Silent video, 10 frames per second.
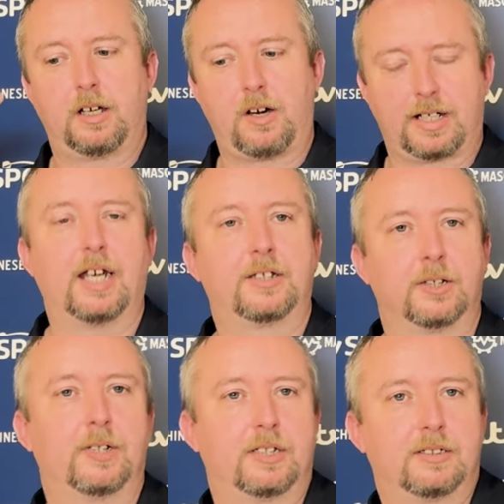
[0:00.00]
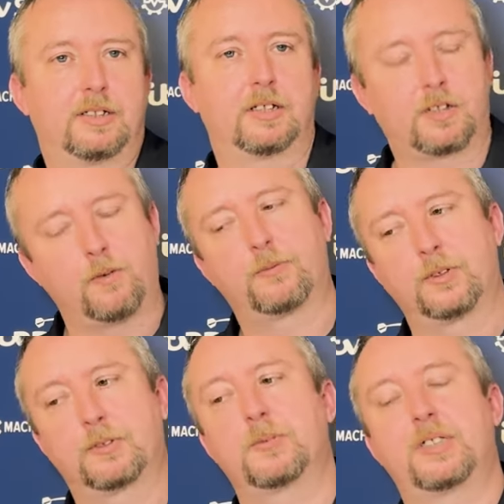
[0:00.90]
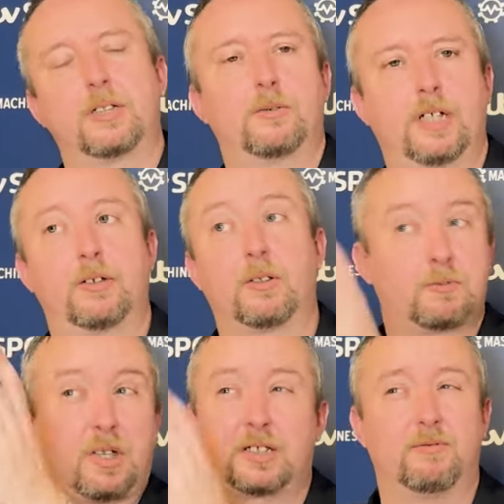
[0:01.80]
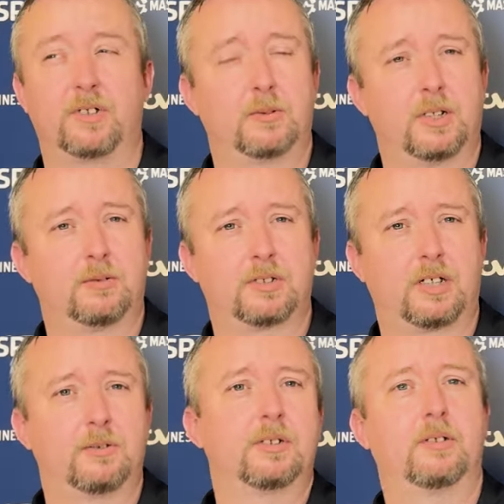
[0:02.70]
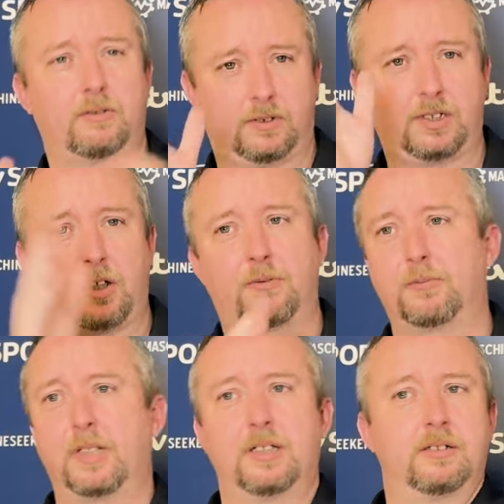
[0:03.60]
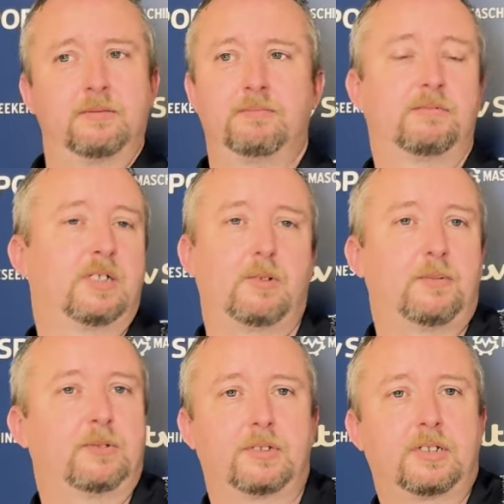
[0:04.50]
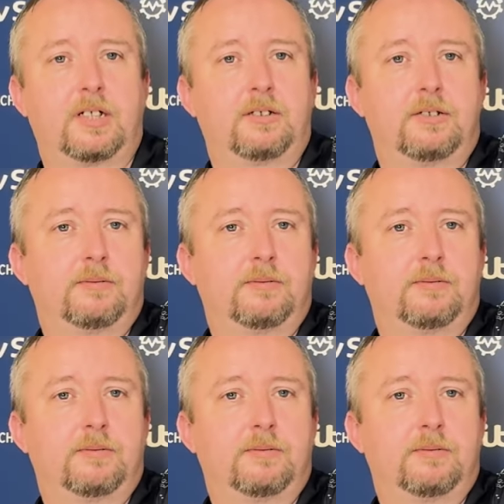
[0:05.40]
I can do it. So the confidence was still there and I was practicing really well, so you go from there and see what happens on stage.